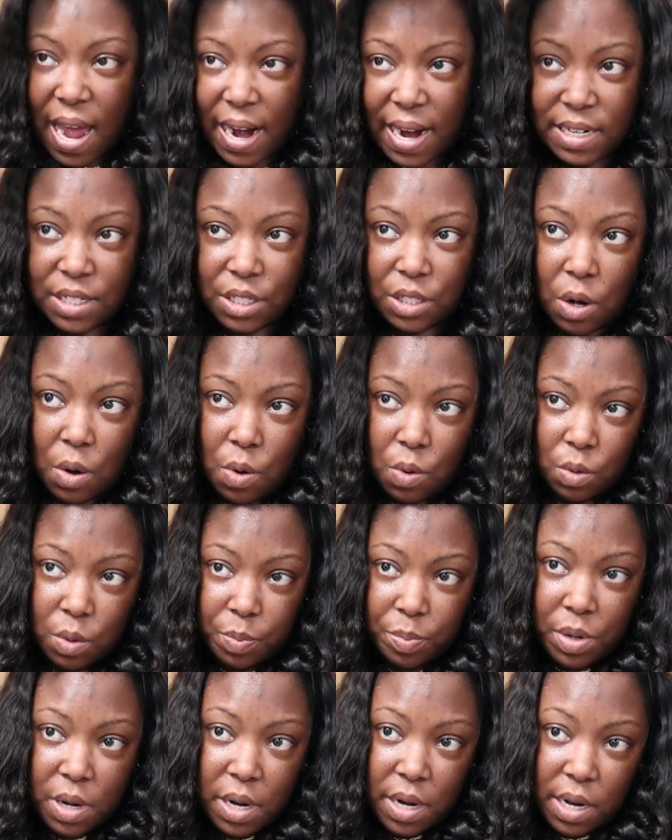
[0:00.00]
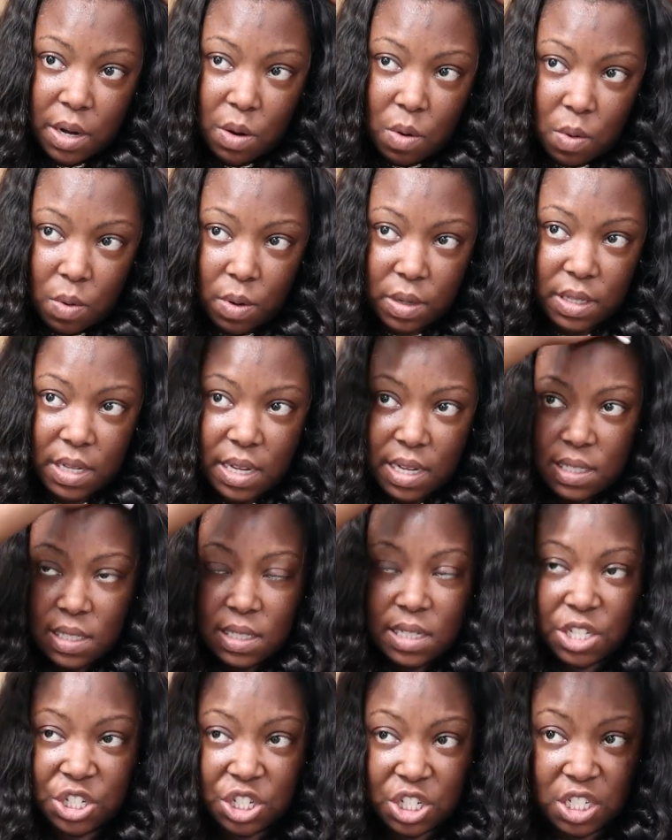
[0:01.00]
and I don't put it on the
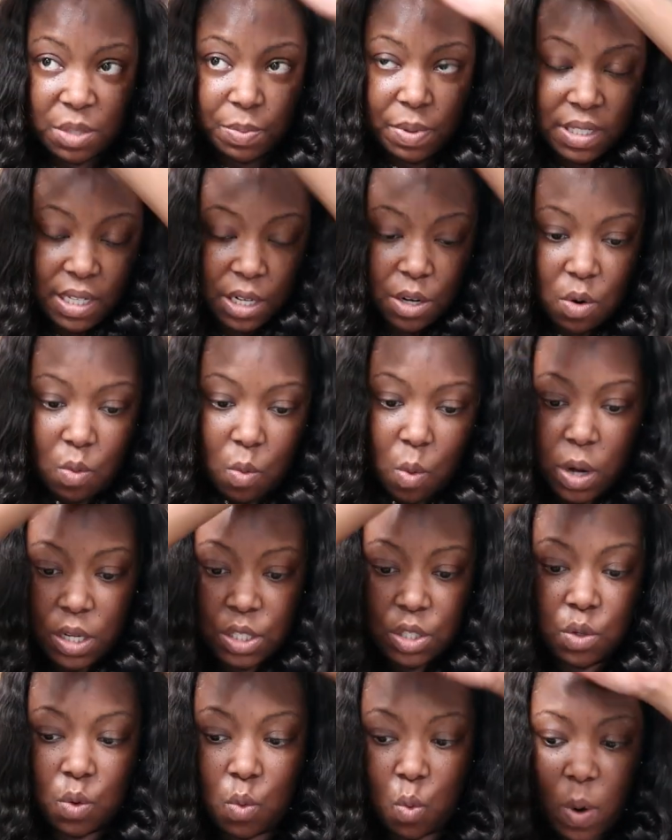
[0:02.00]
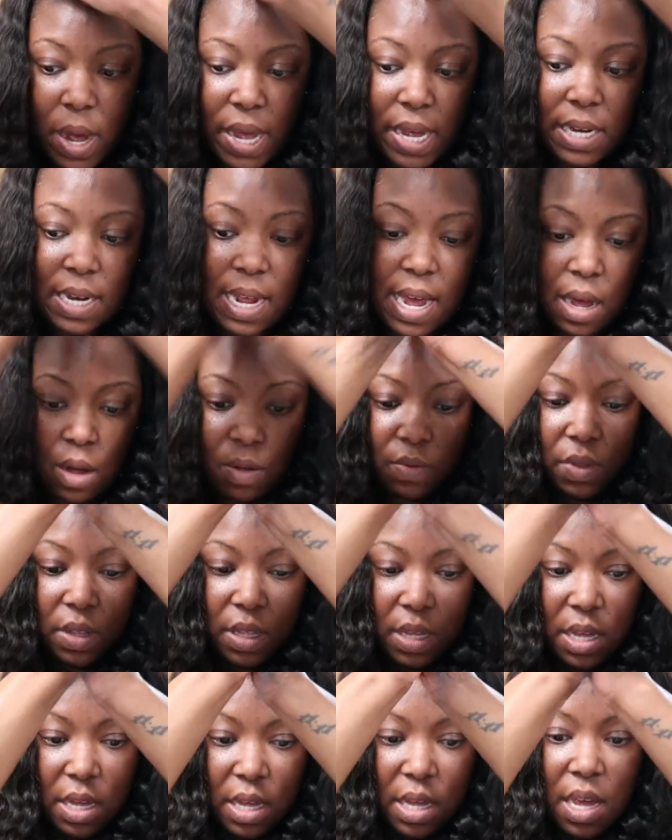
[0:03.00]
extensions because I don't want to weigh down
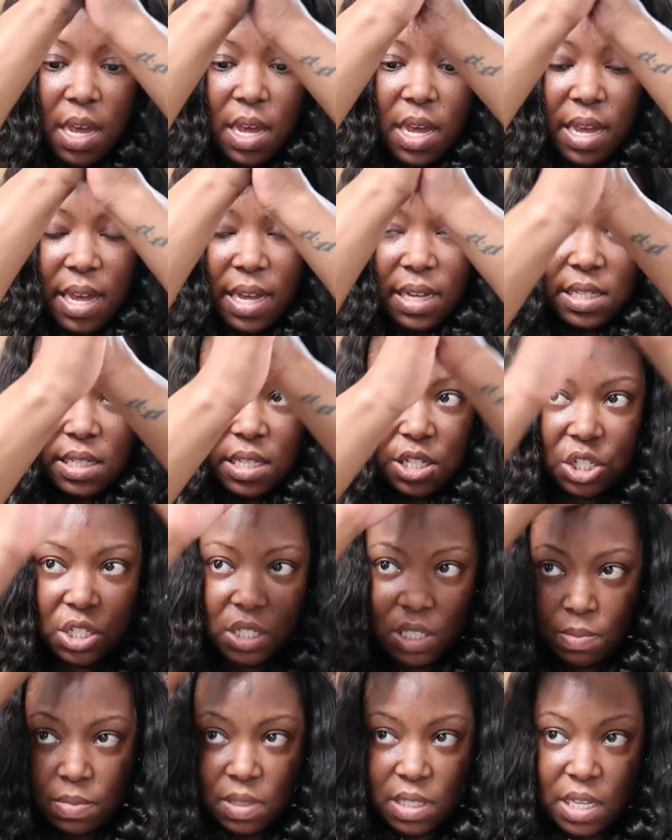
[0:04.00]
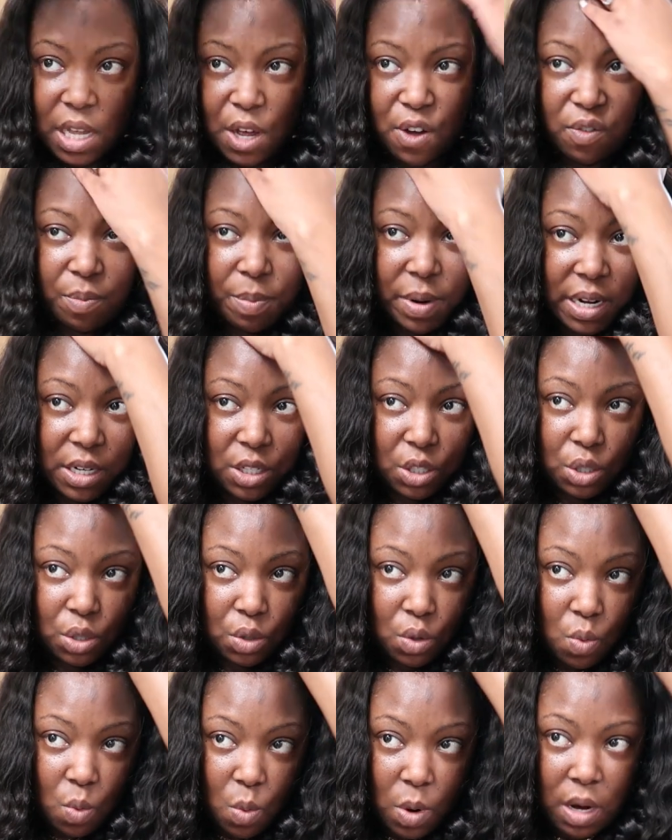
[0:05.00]
the extensions themselves, but I
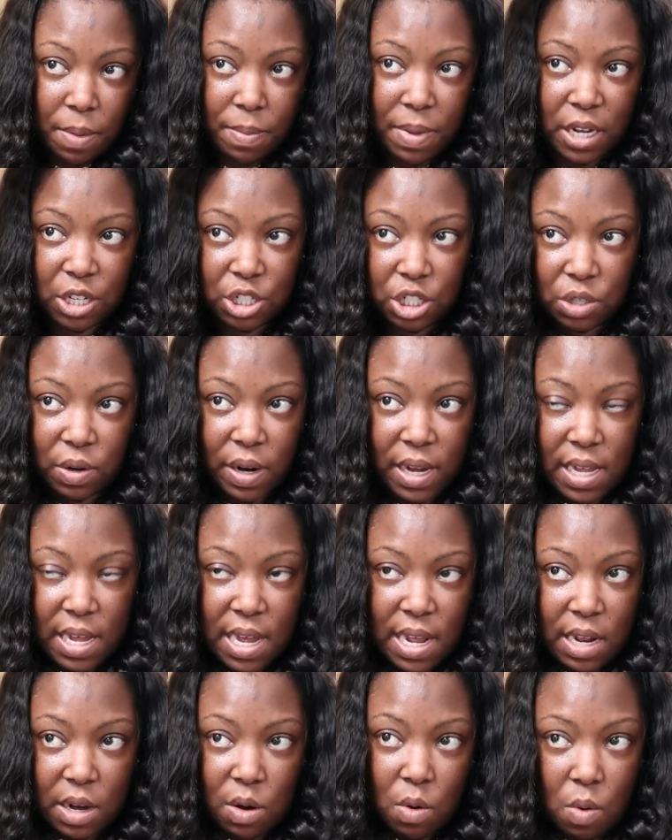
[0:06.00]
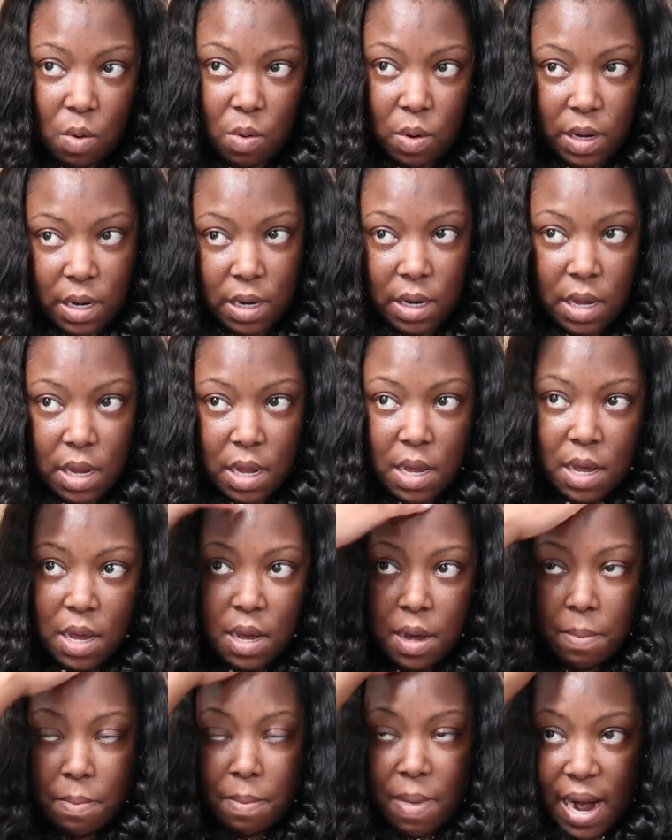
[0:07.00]
do want to make sure I get it on
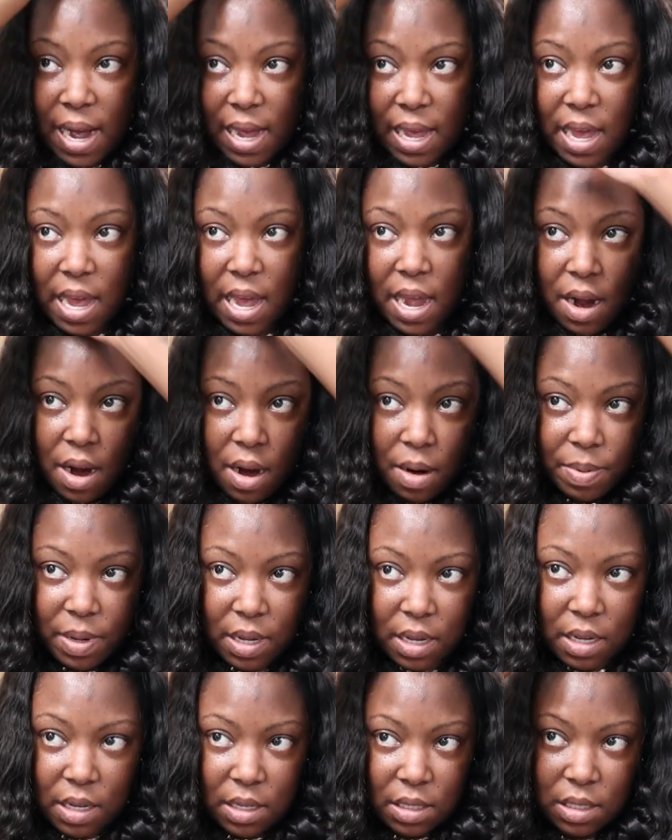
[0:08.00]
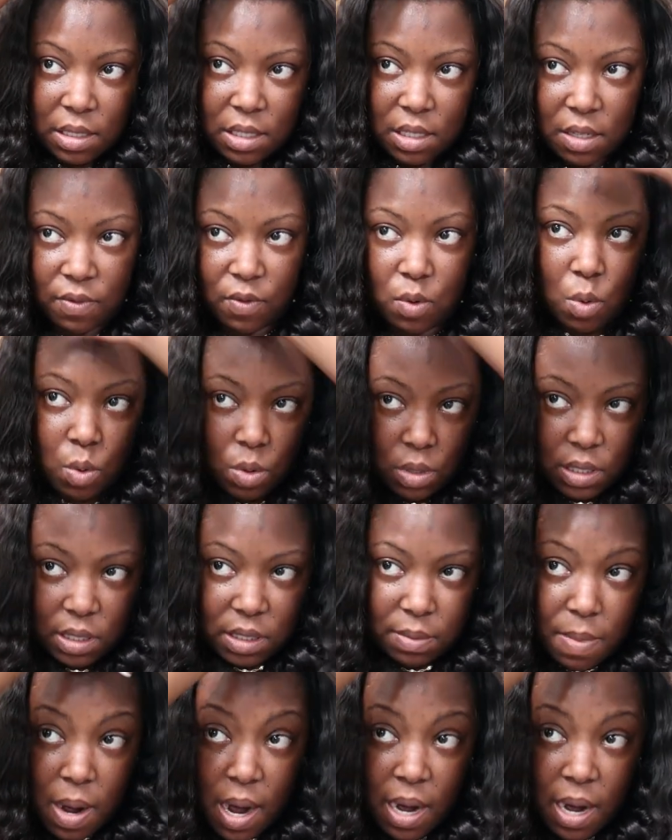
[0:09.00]
my hair because of course it's